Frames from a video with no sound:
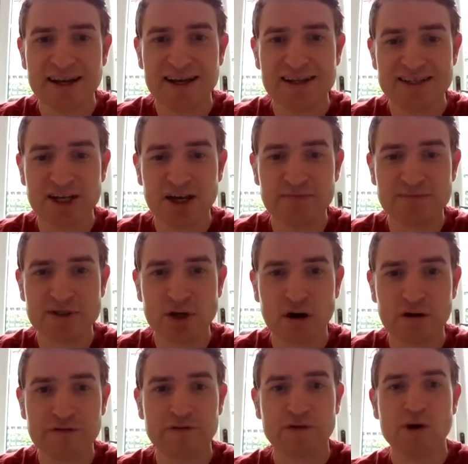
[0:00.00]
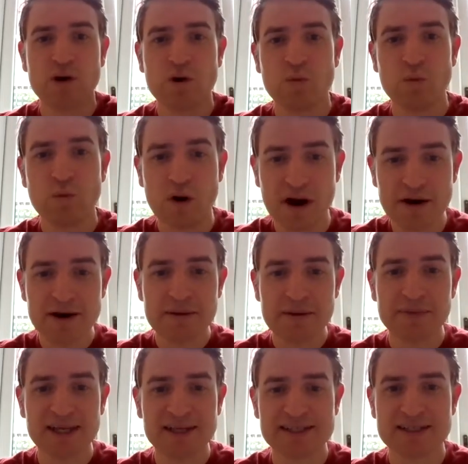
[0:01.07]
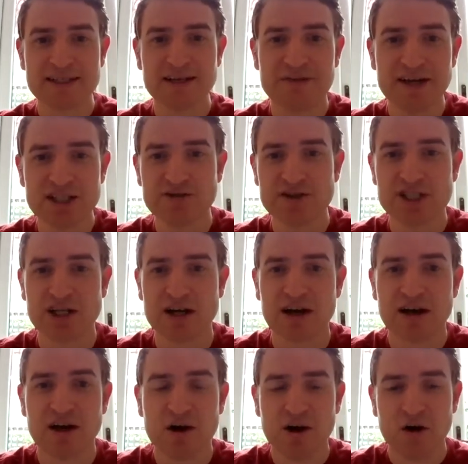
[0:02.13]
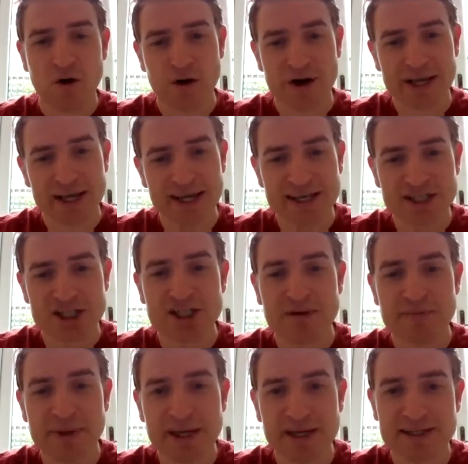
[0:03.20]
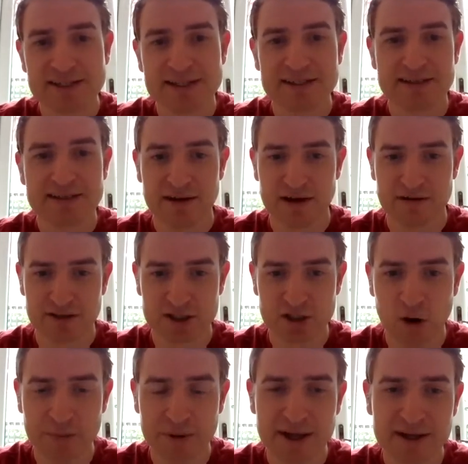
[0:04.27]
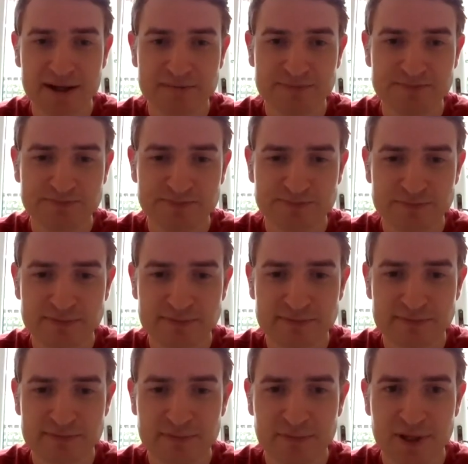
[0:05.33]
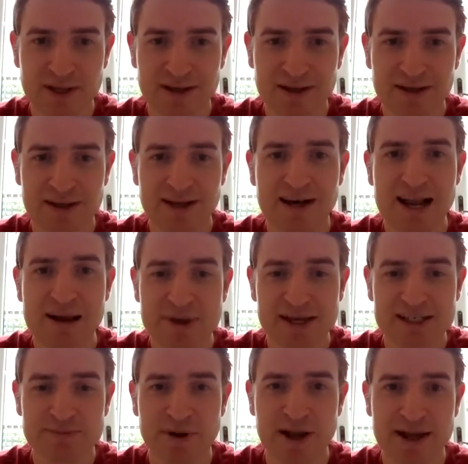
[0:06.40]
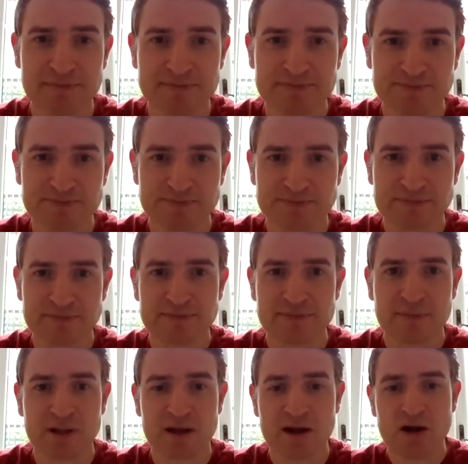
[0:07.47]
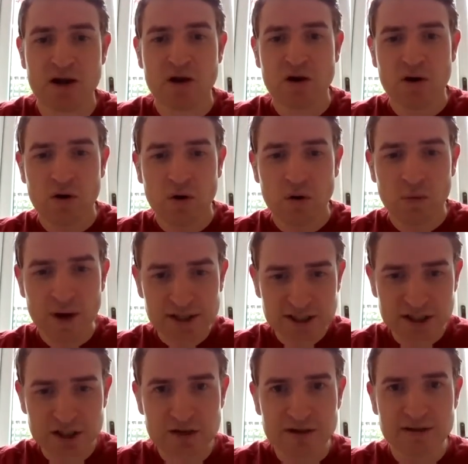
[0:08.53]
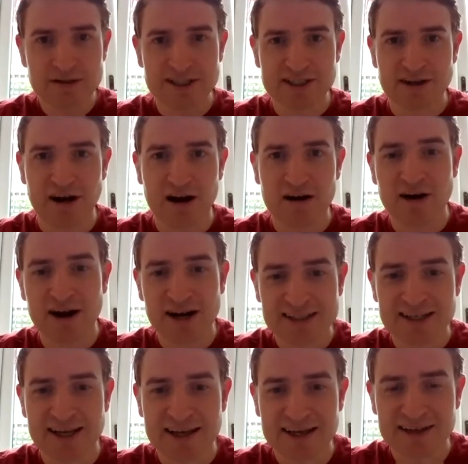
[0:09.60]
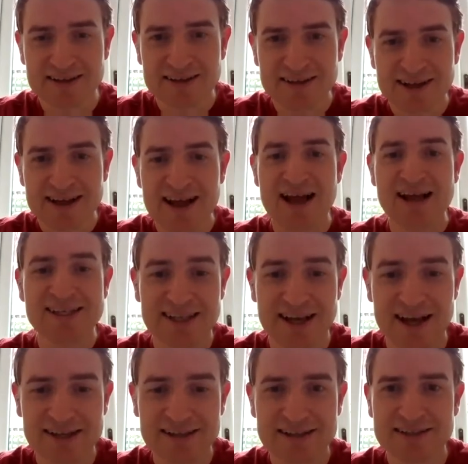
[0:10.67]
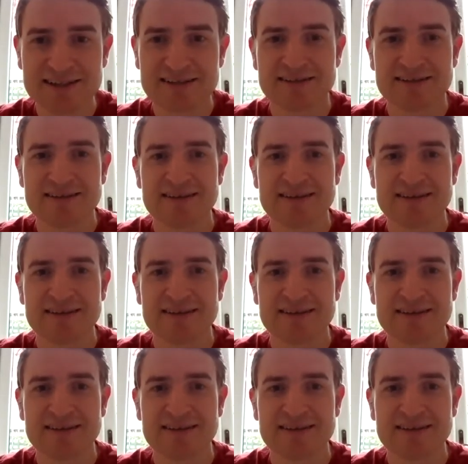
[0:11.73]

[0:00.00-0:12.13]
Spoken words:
in terms of one piece of literature on each piece of the topic. Let me explain. When students are writing essays,